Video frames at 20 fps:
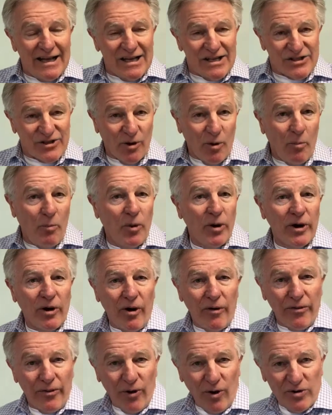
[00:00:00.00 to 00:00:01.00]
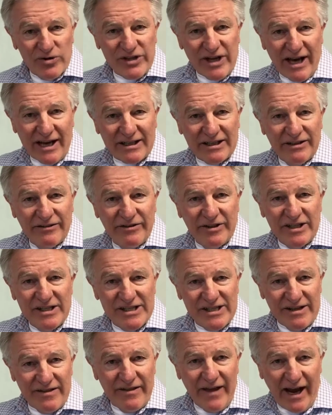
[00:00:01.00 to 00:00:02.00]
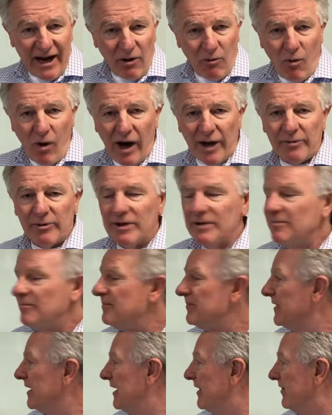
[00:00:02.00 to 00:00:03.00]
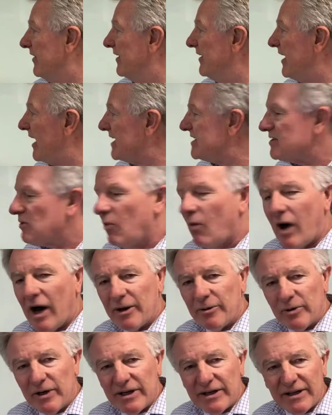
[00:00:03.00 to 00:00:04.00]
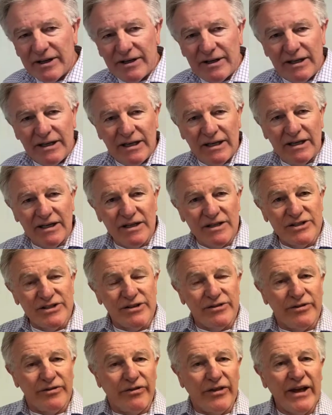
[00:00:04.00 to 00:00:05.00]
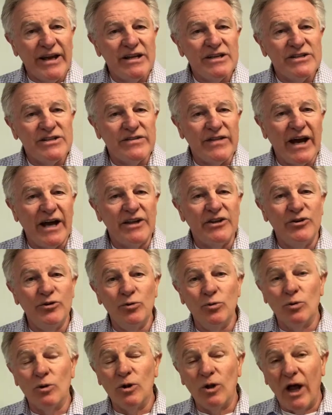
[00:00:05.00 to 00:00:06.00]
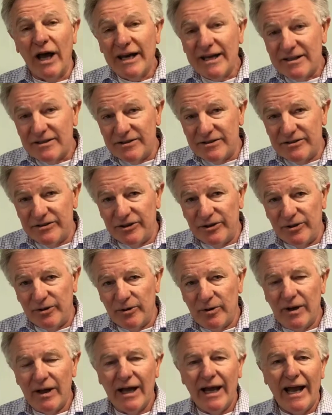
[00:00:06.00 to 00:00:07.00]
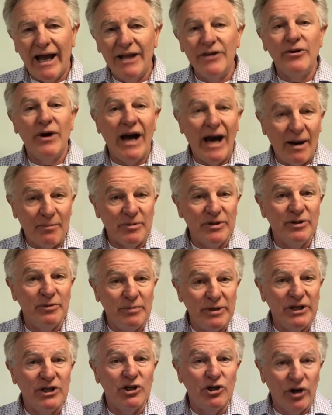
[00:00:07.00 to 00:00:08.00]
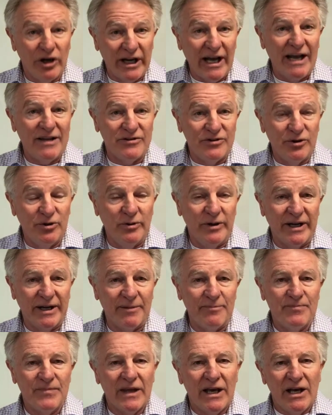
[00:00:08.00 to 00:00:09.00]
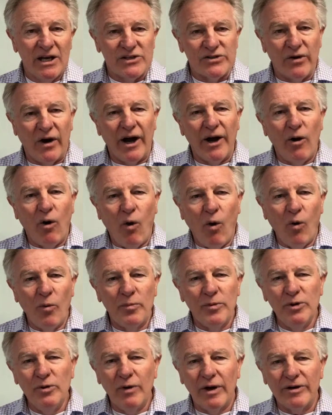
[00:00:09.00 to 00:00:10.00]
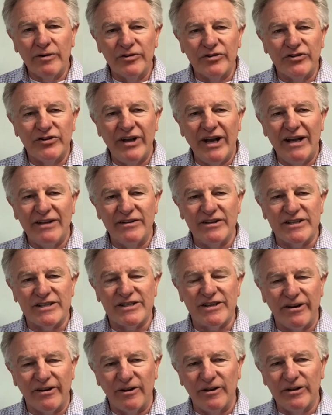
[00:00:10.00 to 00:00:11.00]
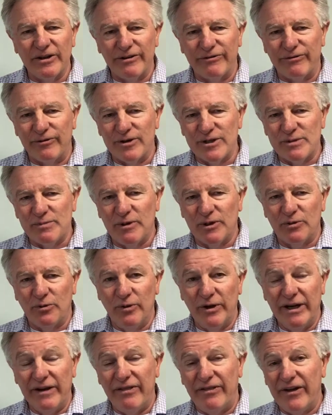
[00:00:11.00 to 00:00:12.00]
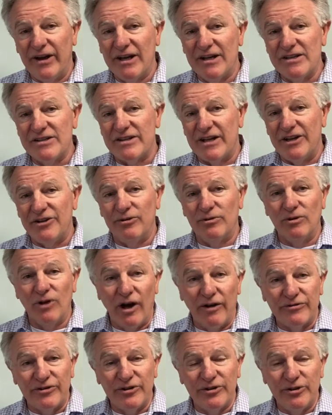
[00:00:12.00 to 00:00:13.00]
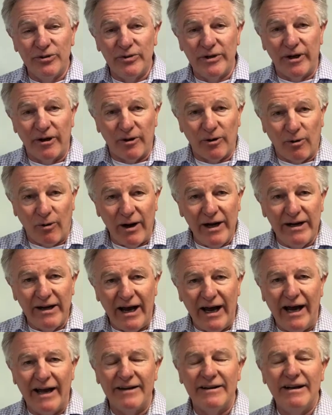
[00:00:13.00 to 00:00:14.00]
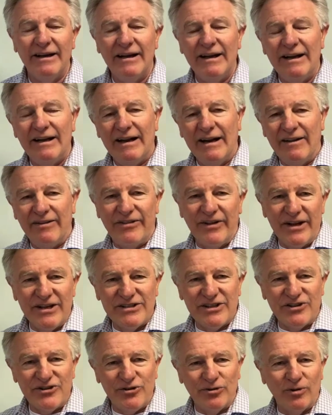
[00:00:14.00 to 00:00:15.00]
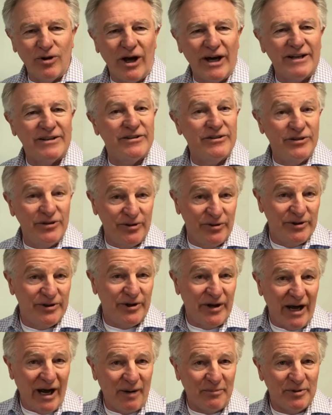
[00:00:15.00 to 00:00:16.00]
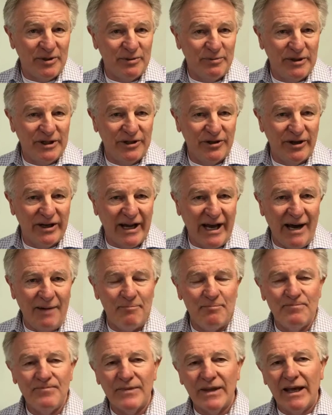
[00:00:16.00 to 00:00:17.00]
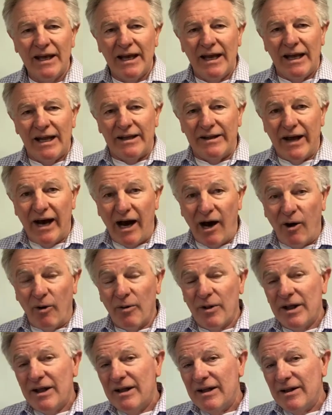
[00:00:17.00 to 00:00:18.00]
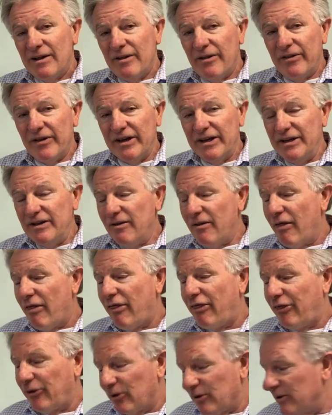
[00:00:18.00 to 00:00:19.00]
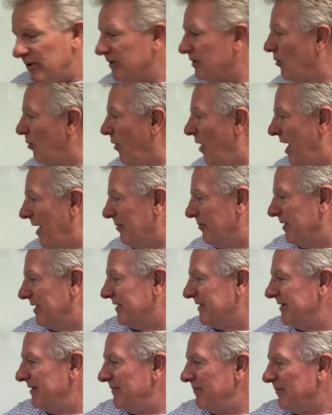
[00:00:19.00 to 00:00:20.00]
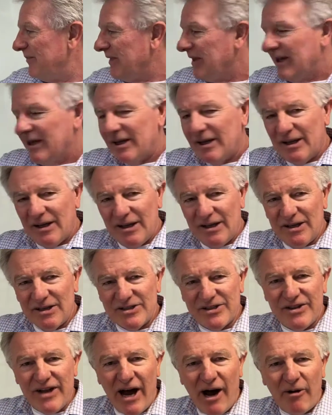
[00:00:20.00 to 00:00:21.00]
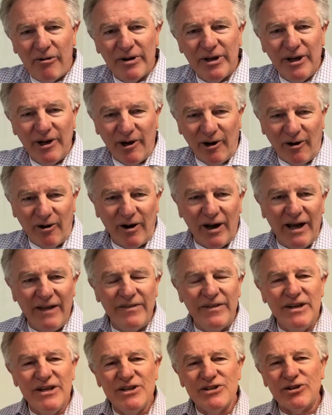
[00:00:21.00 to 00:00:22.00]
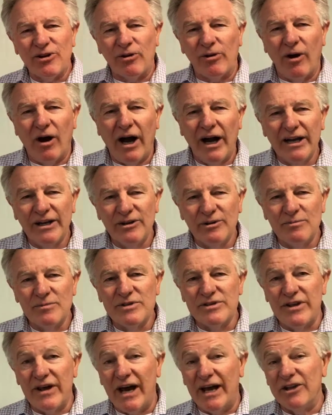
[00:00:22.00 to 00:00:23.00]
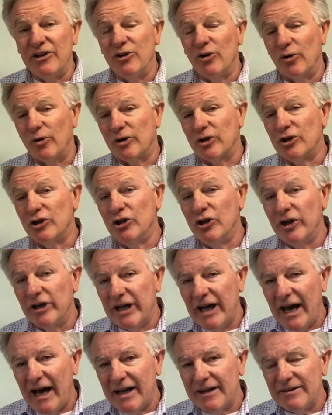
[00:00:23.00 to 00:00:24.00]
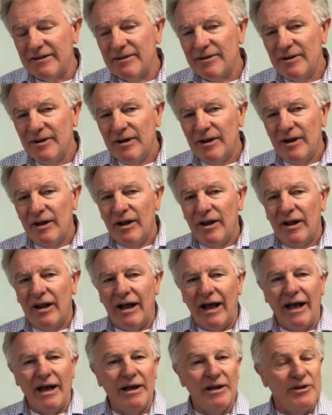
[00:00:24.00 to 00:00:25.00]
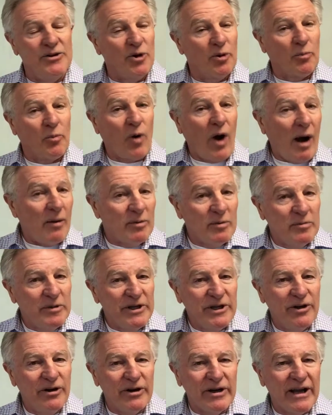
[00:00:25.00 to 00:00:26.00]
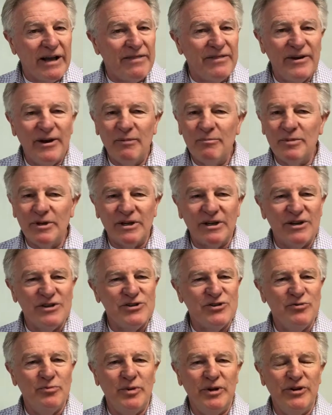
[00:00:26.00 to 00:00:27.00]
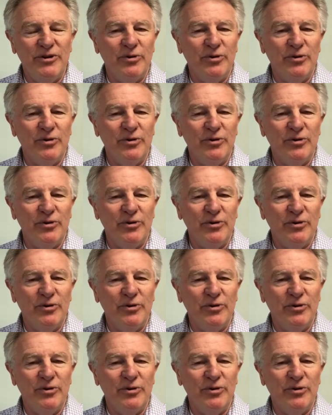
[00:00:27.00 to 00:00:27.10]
So put those activities in that quadrant. The next quadrant is things that you like to do and you happen to be good at doing. So I hope you understand the subtle difference between things that you love to do and are great at and things that you like to do and you happen to be good at. Now, the third quadrant is down here, and these are items that you're good at, and you're probably good at them because you've been